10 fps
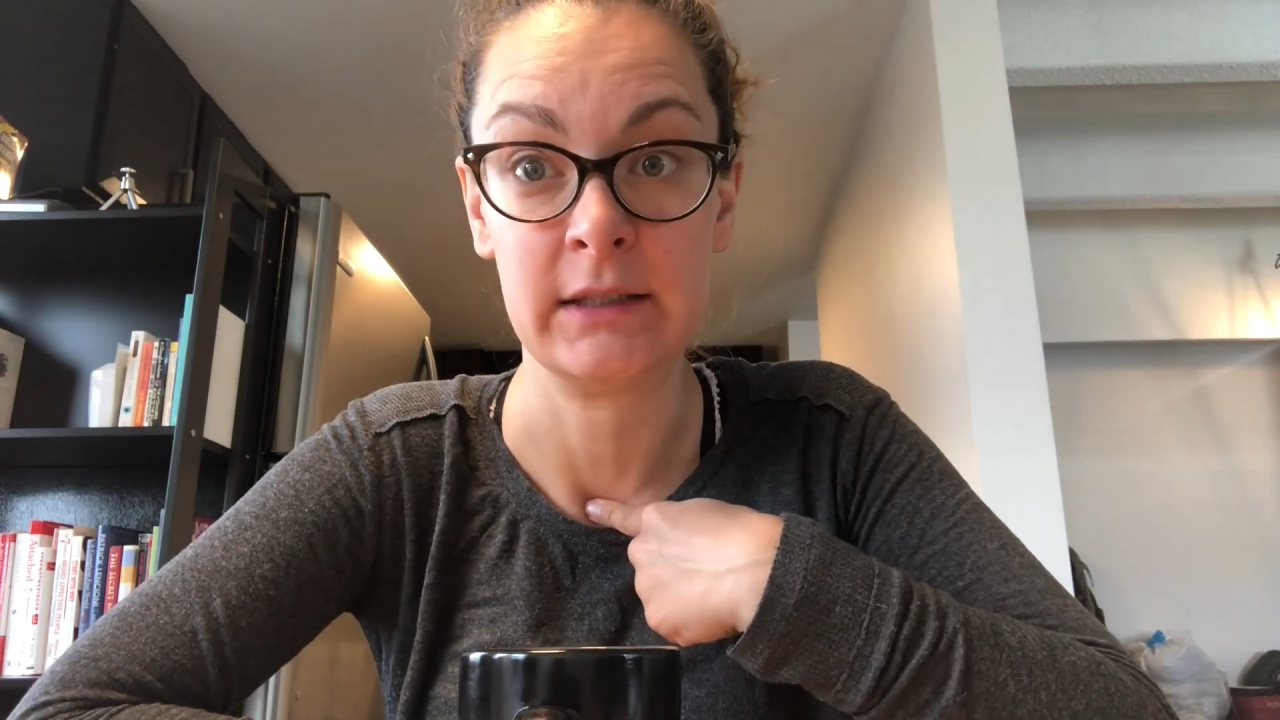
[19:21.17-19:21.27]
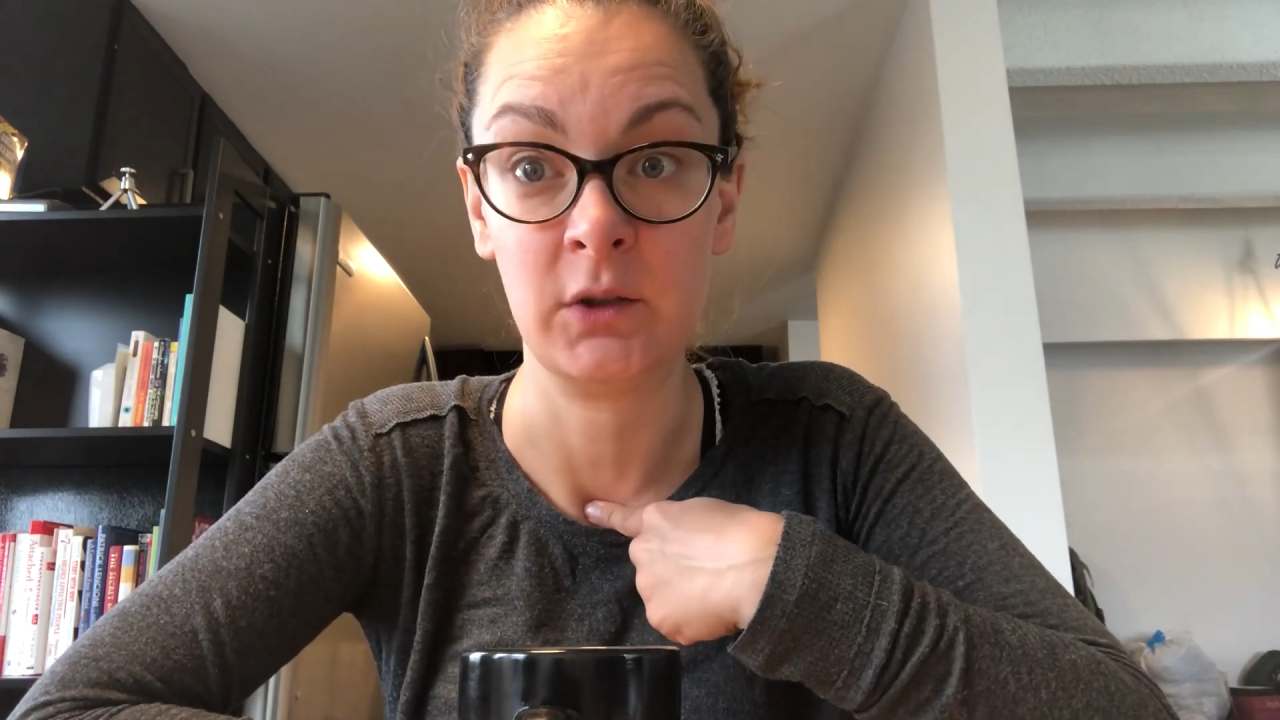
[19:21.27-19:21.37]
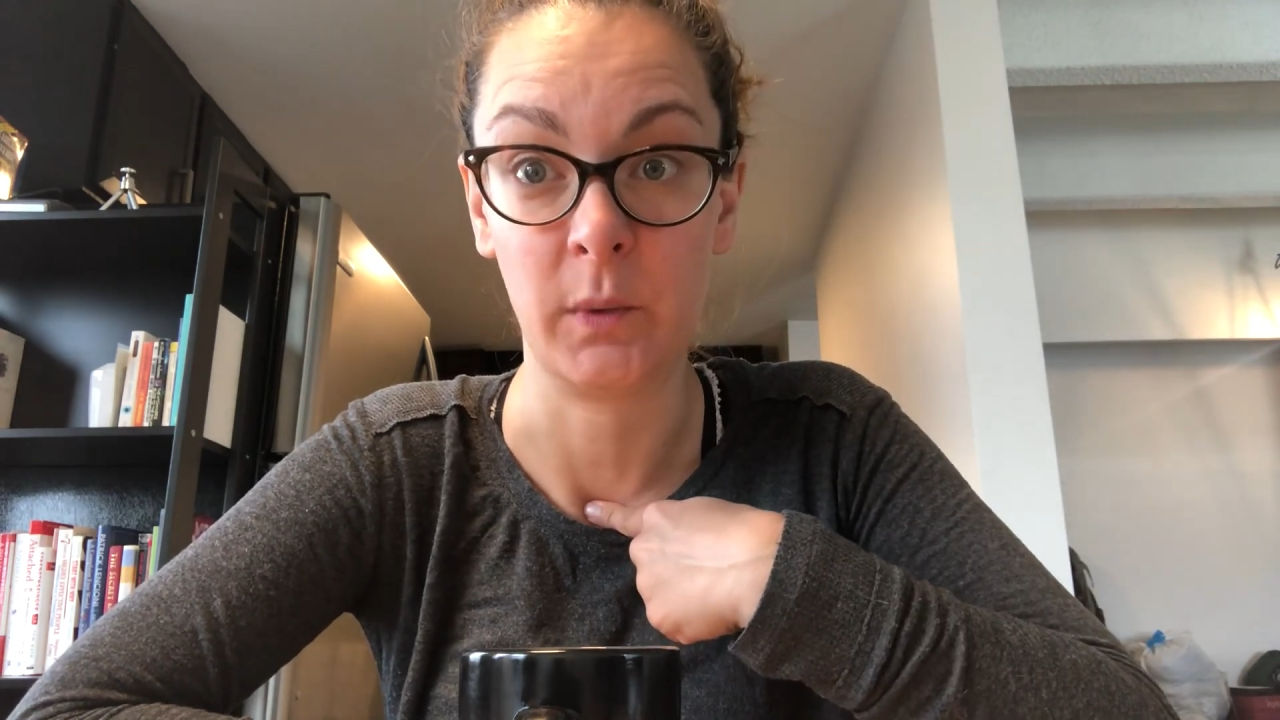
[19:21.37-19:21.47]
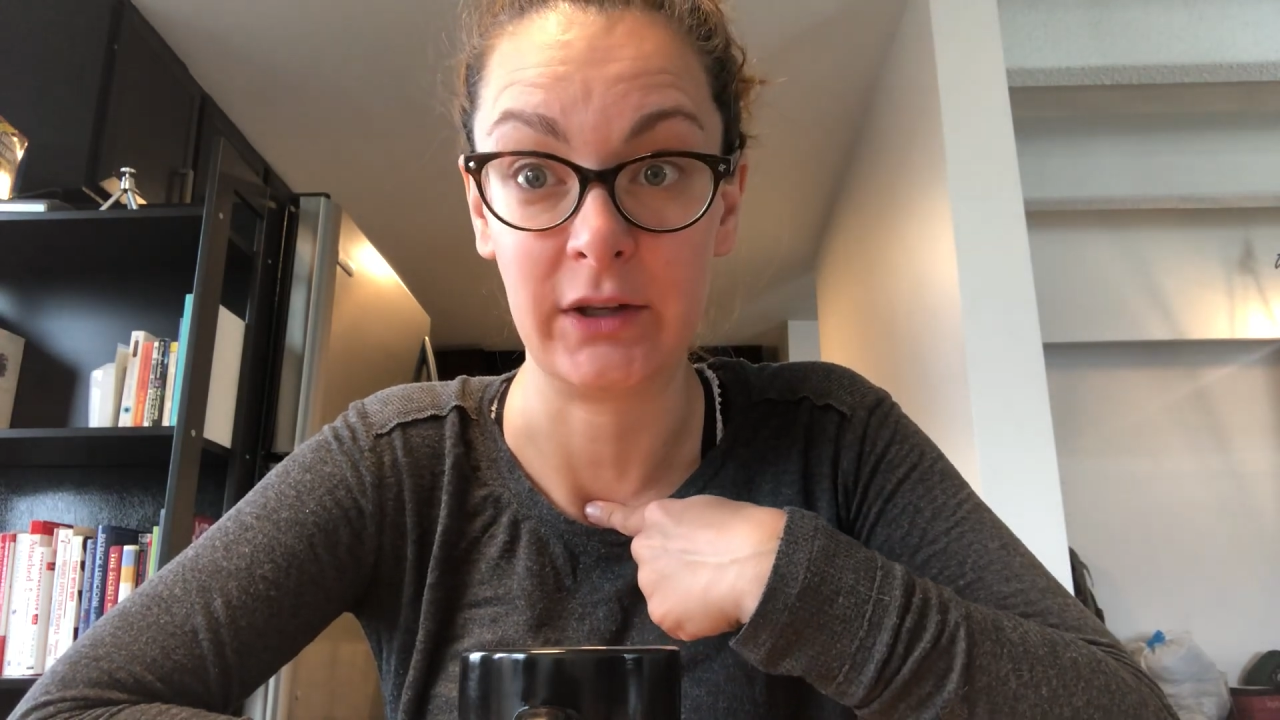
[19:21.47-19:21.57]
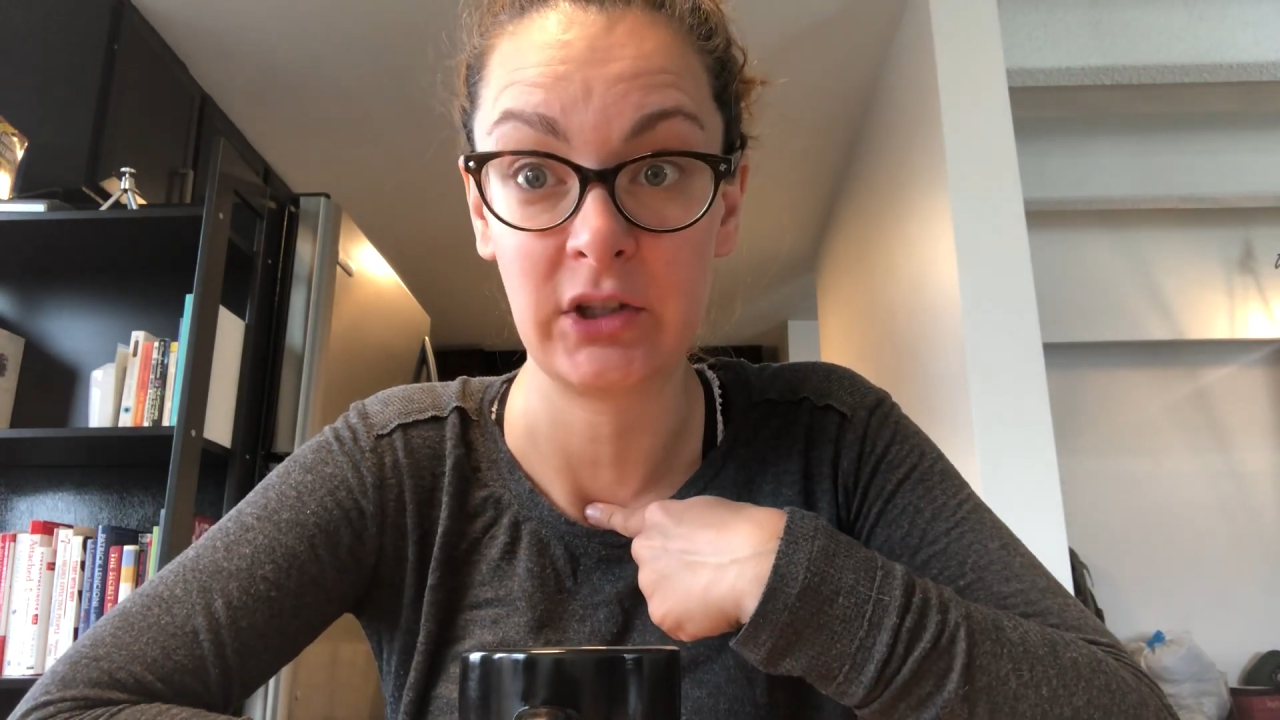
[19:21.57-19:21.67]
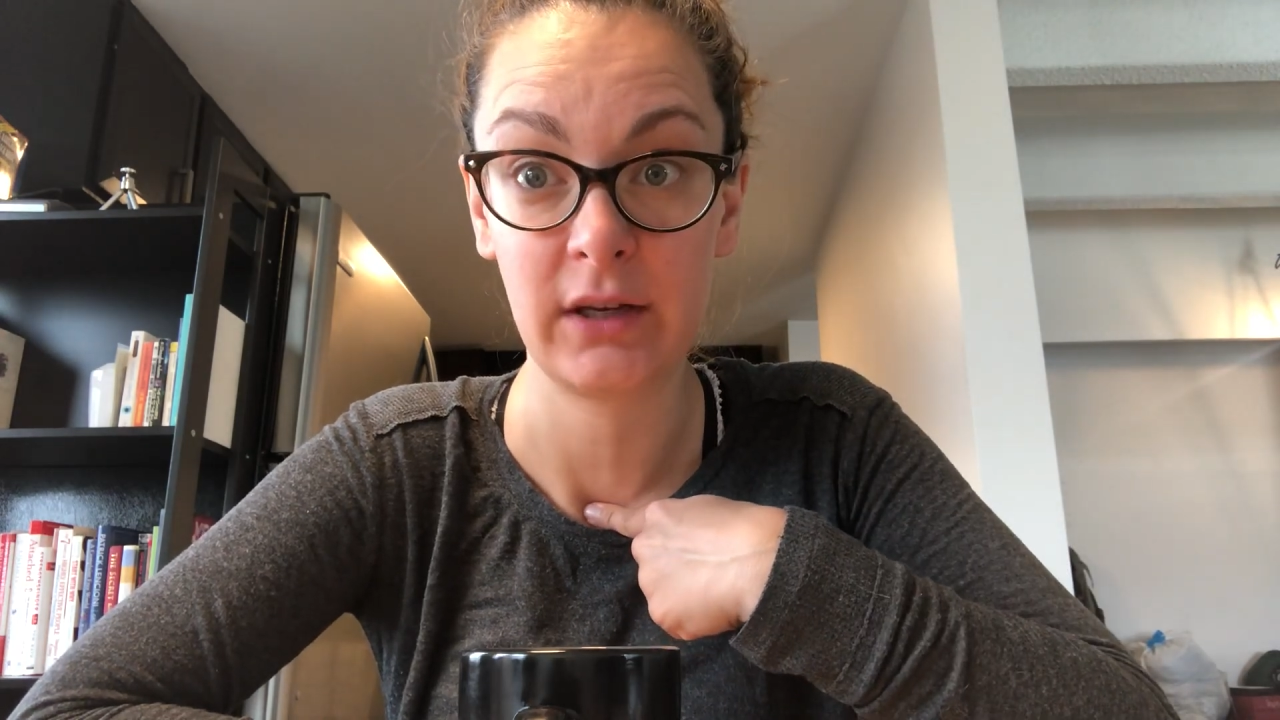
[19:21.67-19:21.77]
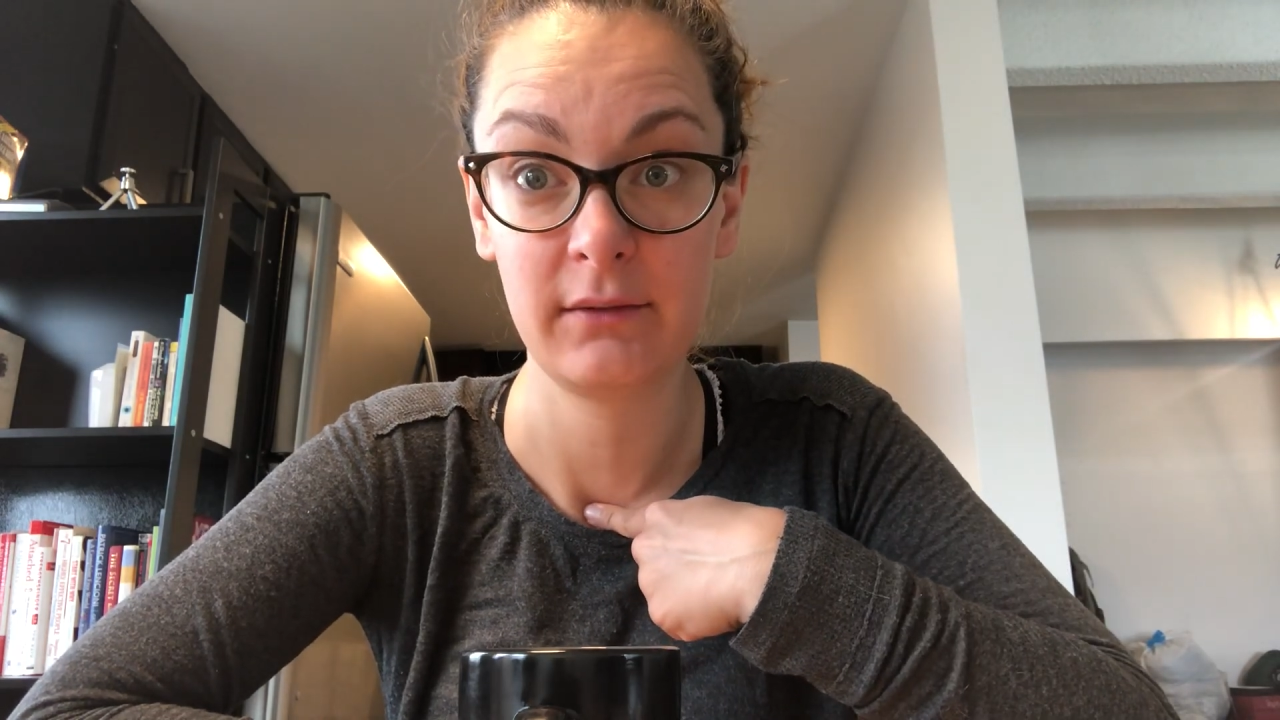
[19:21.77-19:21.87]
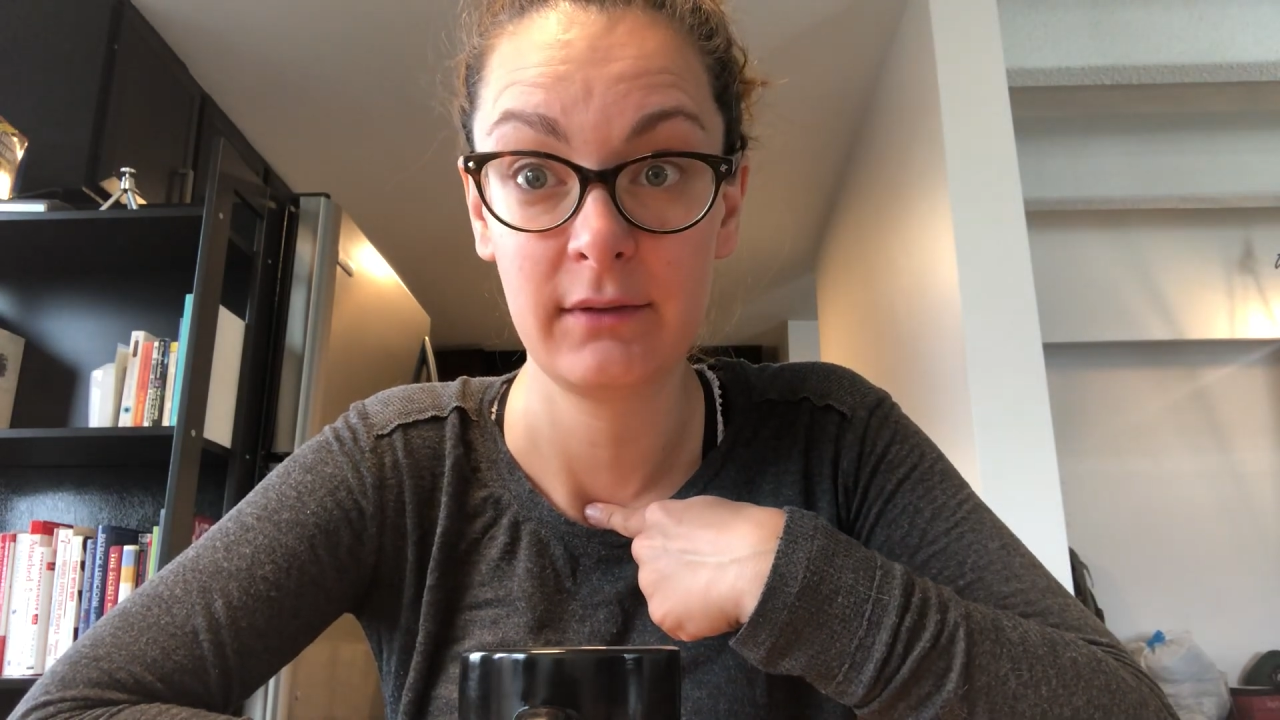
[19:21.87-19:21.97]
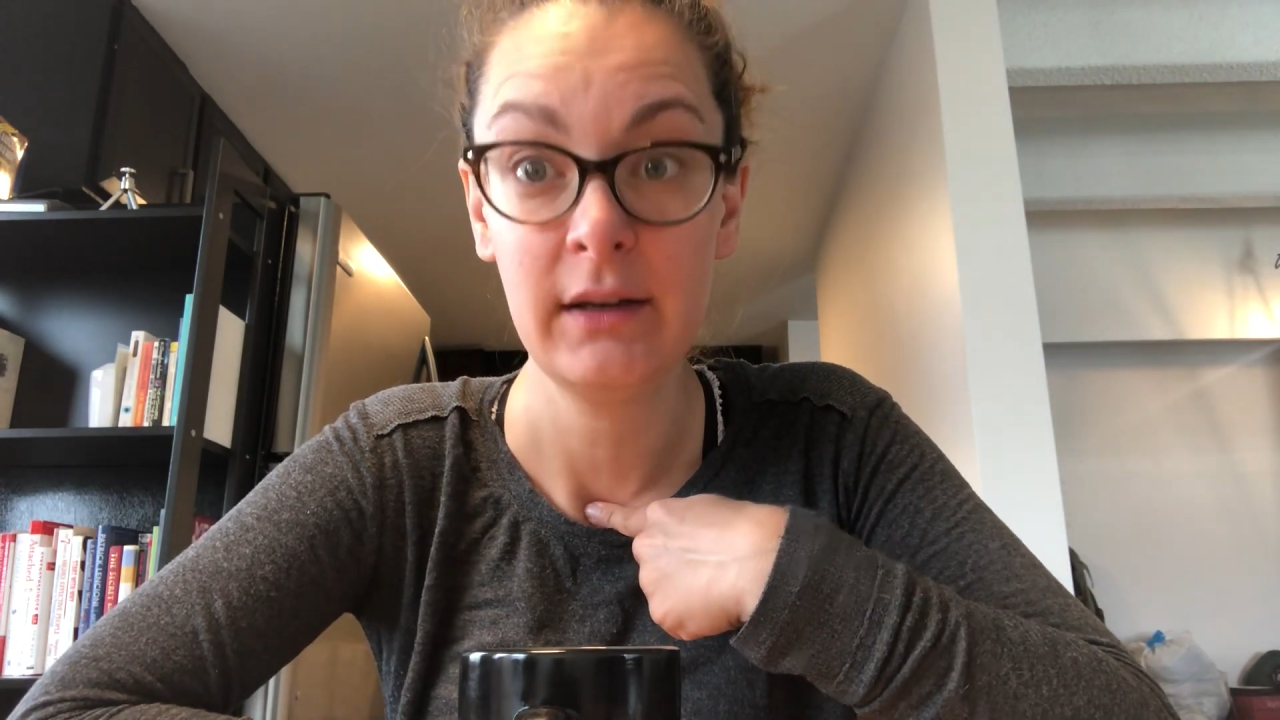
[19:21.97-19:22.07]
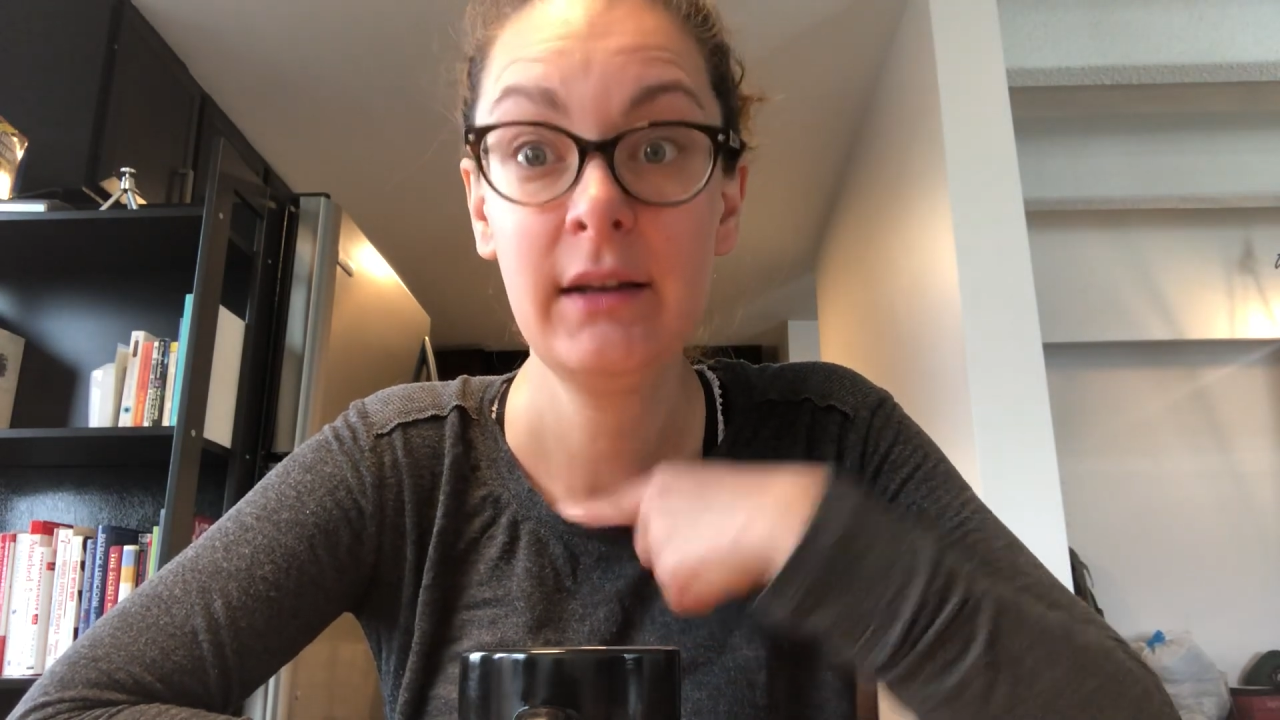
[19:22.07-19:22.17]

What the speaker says: situation